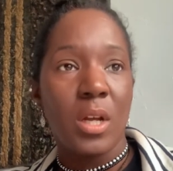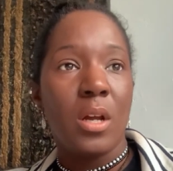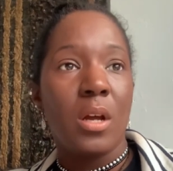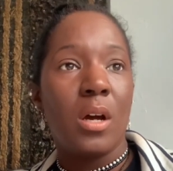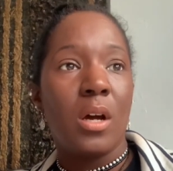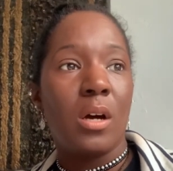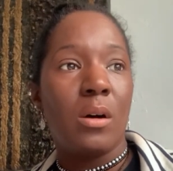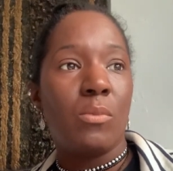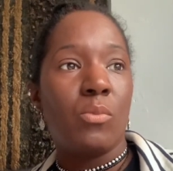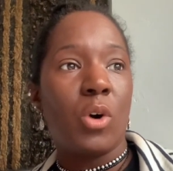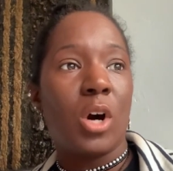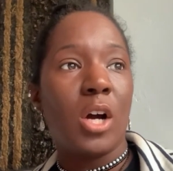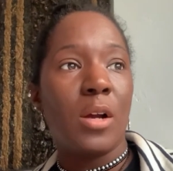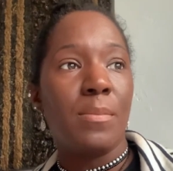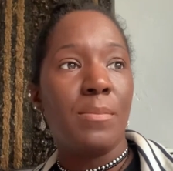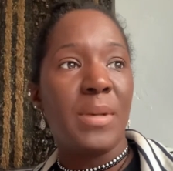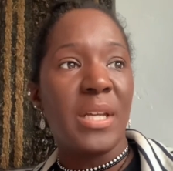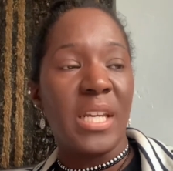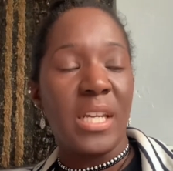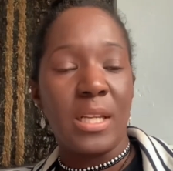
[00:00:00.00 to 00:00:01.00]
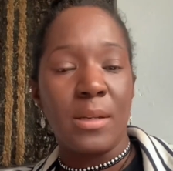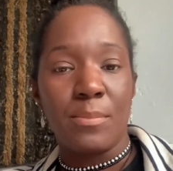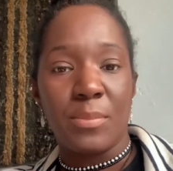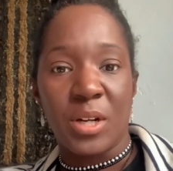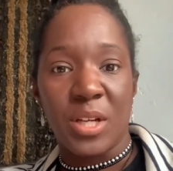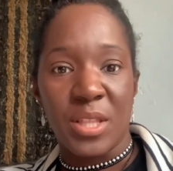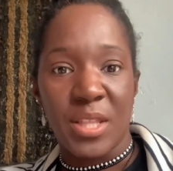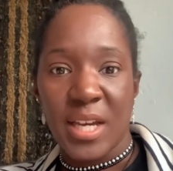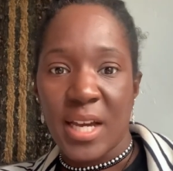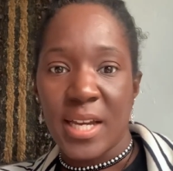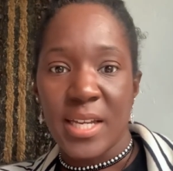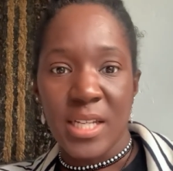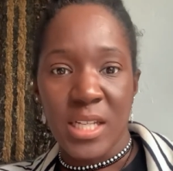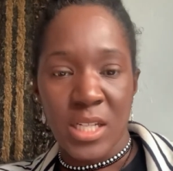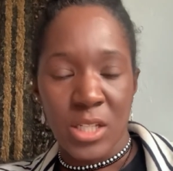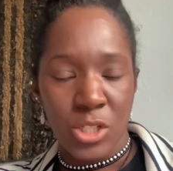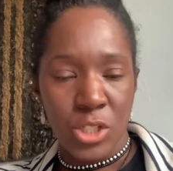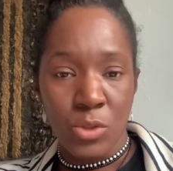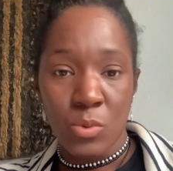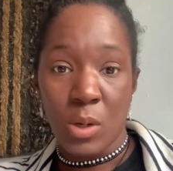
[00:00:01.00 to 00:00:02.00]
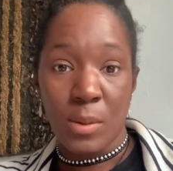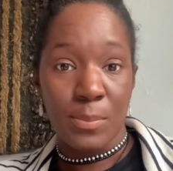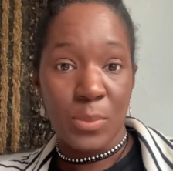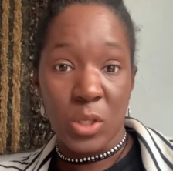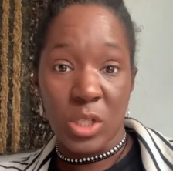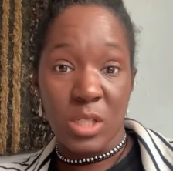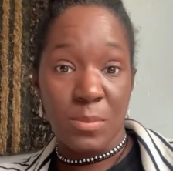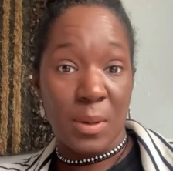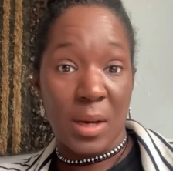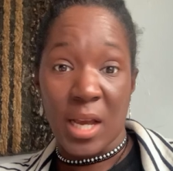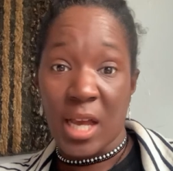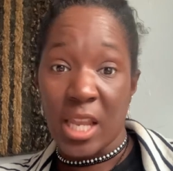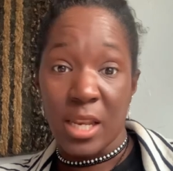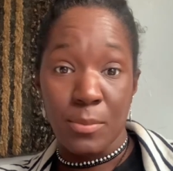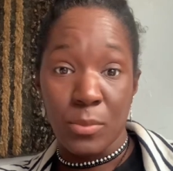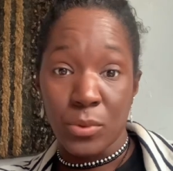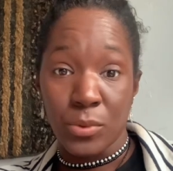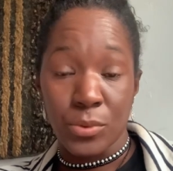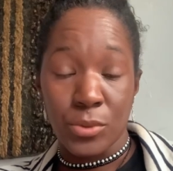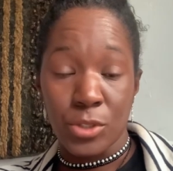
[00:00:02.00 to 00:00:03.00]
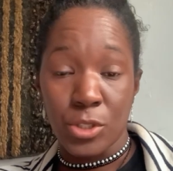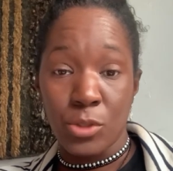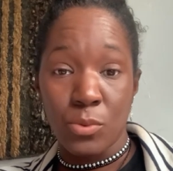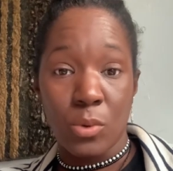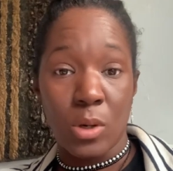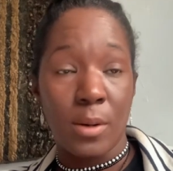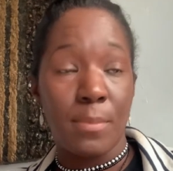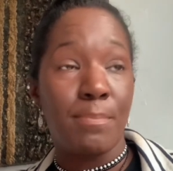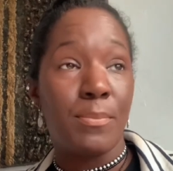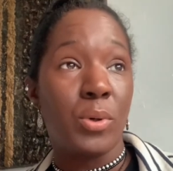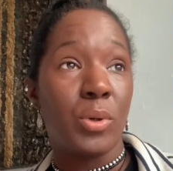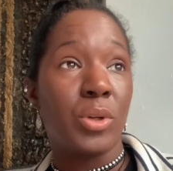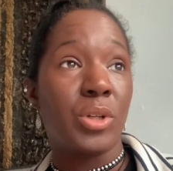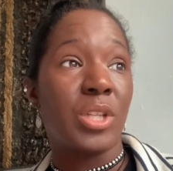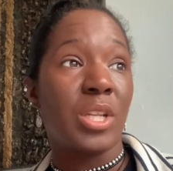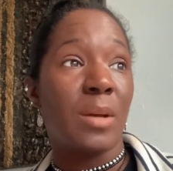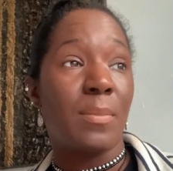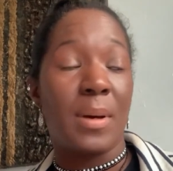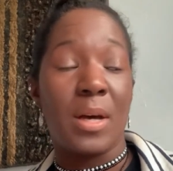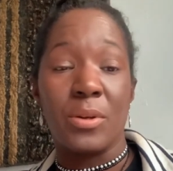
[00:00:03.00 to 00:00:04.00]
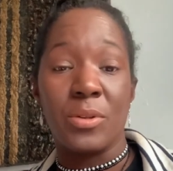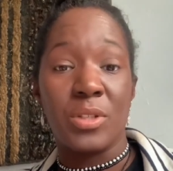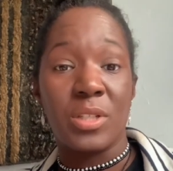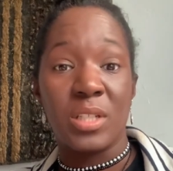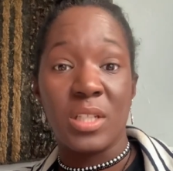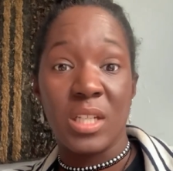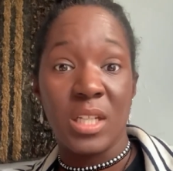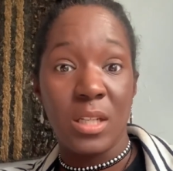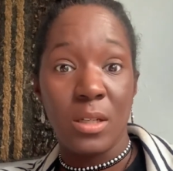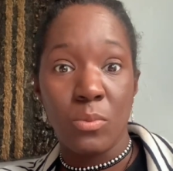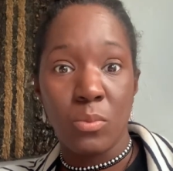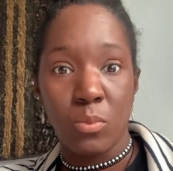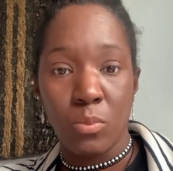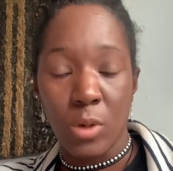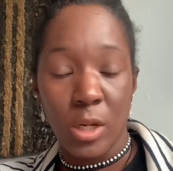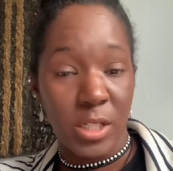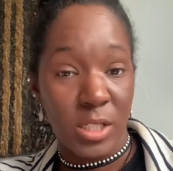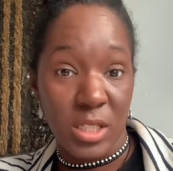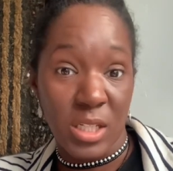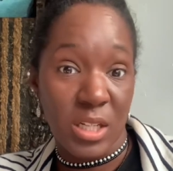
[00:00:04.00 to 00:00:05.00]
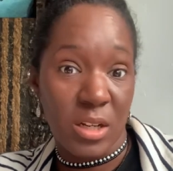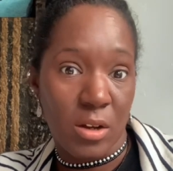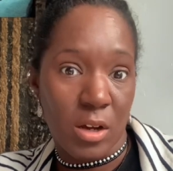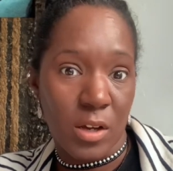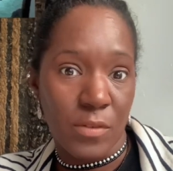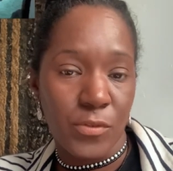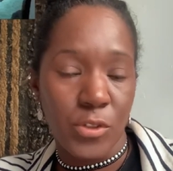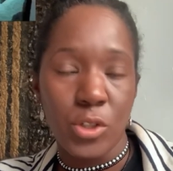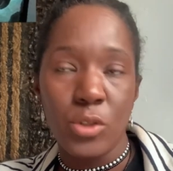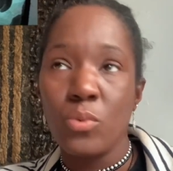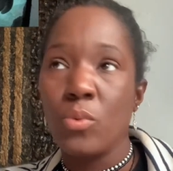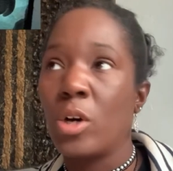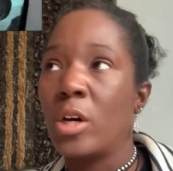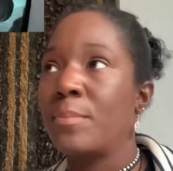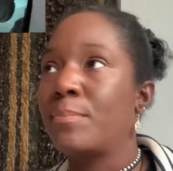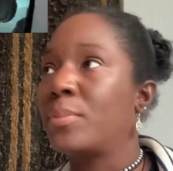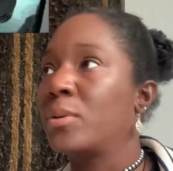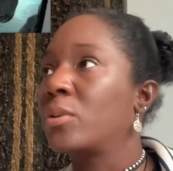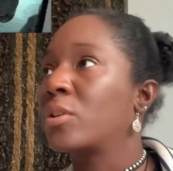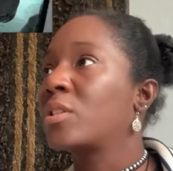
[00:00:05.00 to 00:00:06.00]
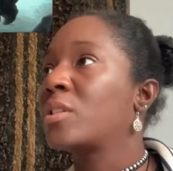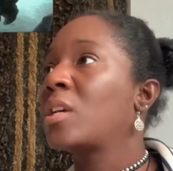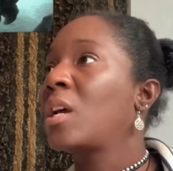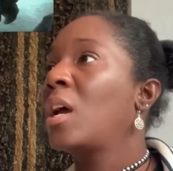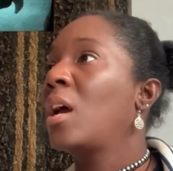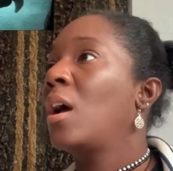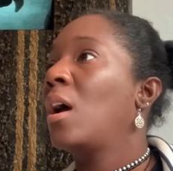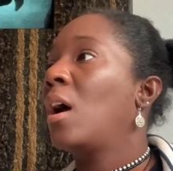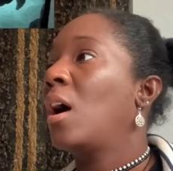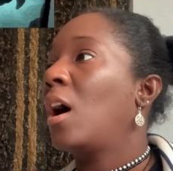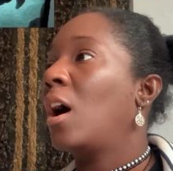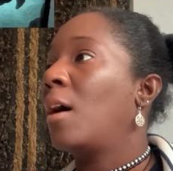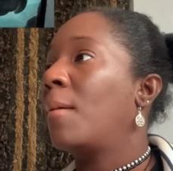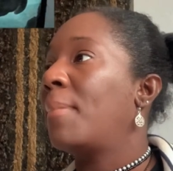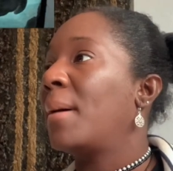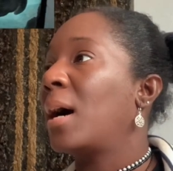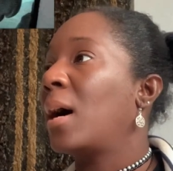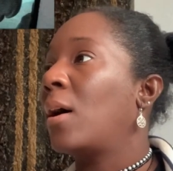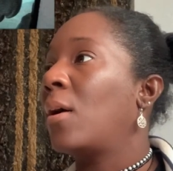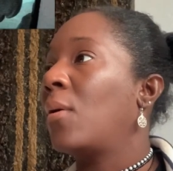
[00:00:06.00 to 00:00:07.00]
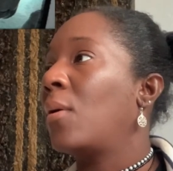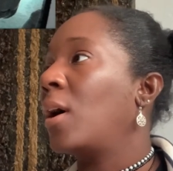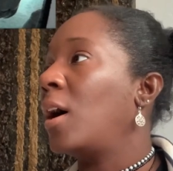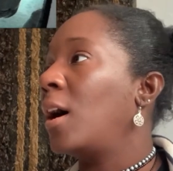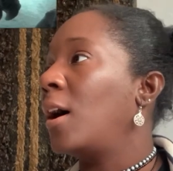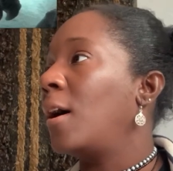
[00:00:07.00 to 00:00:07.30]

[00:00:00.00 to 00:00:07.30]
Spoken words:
What I mean by that is you want books about animals, you want books about sea life, you want books about